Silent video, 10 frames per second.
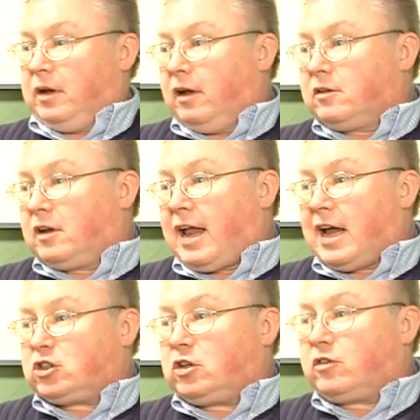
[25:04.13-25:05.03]
Delta
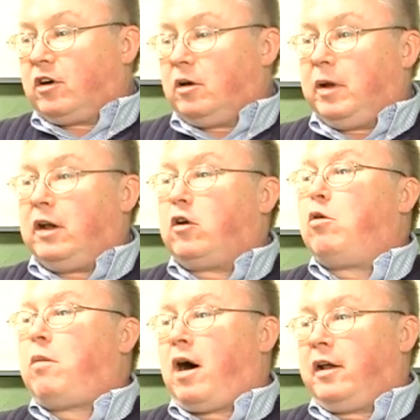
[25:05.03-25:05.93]
National Tournament in
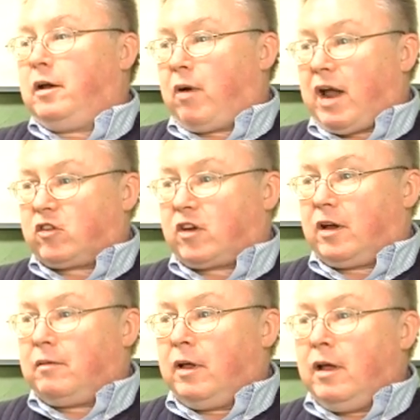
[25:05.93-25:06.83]
Omaha, Nebraska.
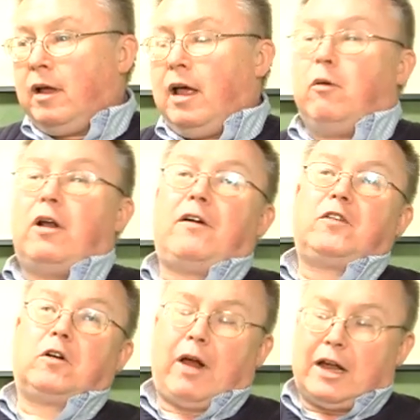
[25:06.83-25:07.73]
Went off to
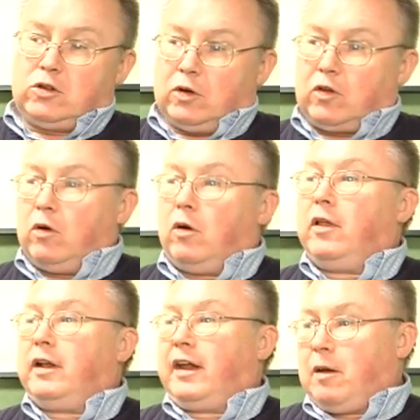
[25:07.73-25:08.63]
graduate school,
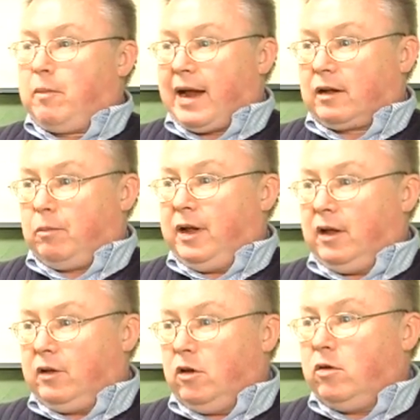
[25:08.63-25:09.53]
then came back to
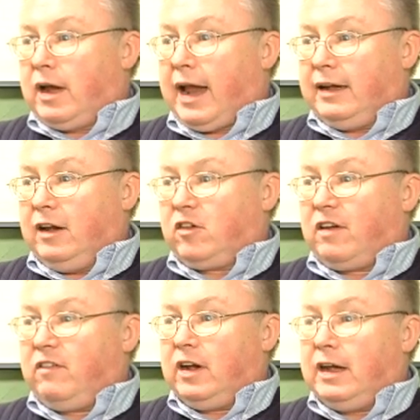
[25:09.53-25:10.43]
PLU in
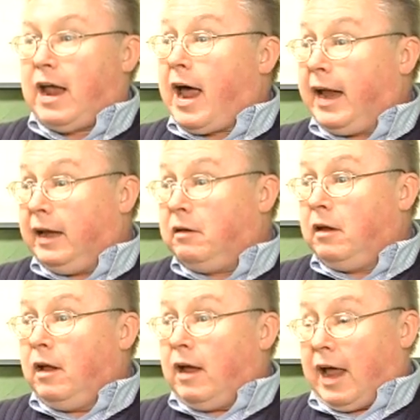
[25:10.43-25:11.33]
1979
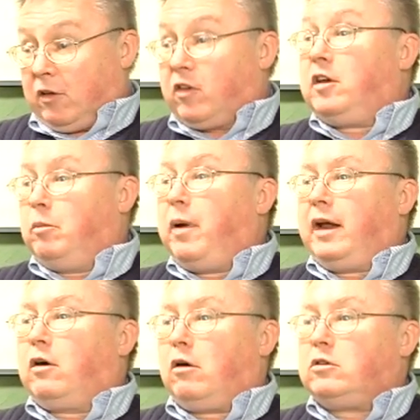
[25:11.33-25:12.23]
as the debate
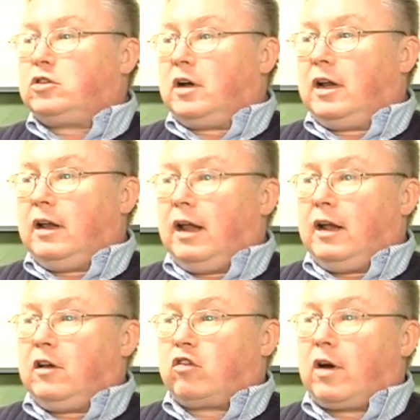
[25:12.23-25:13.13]
coach and an
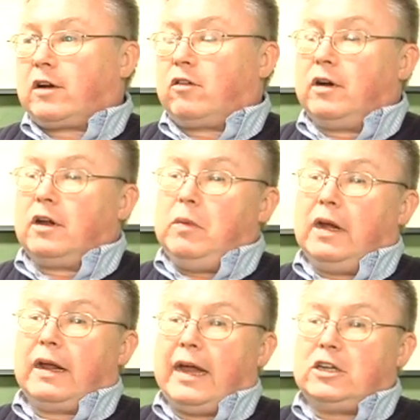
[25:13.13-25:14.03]
instructor in
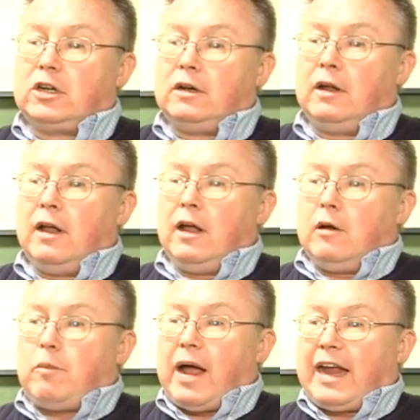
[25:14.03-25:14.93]
communication.
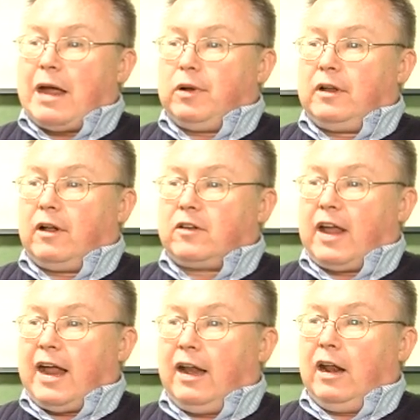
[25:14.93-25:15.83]
Pi Kappa Delta
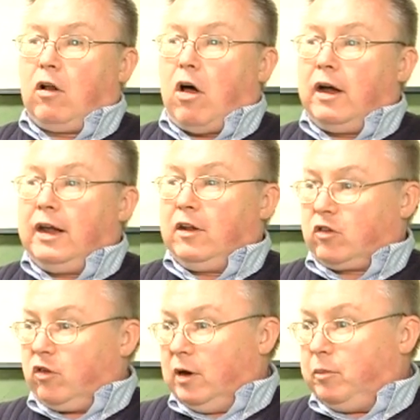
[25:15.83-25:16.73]
had a long
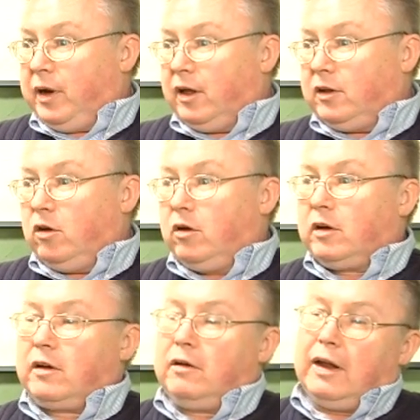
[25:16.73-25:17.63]
history at PLU.
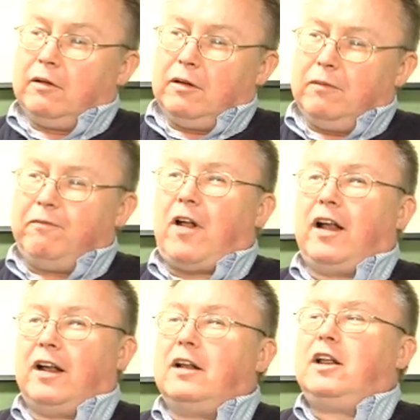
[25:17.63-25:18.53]
It fallen
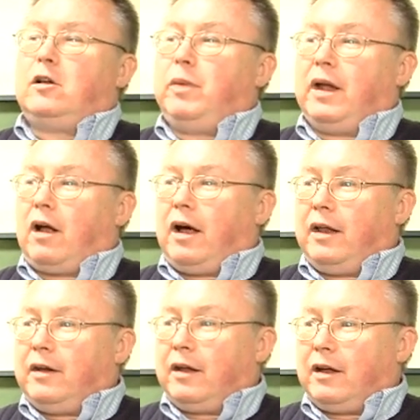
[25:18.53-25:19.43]
a little bit on